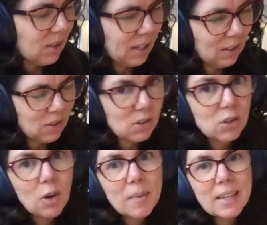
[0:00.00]
like
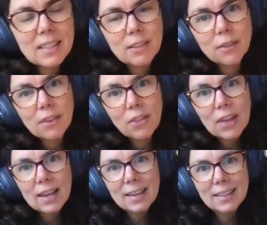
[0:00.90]
so many different
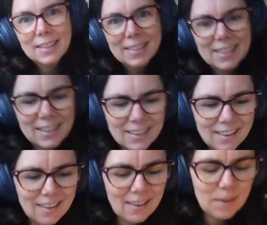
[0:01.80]
things.
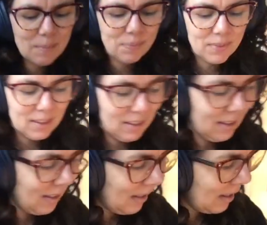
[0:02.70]
Um,
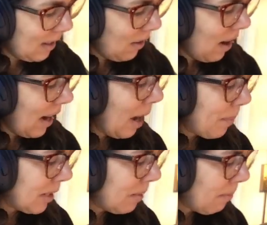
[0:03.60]
you know, I
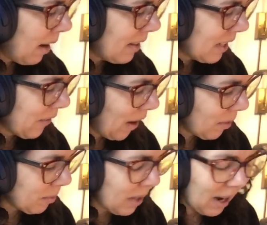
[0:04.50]
happened to buy this
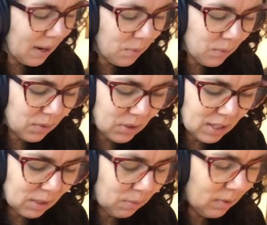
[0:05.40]
fabric, but I
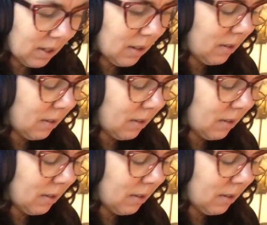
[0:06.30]
this uh,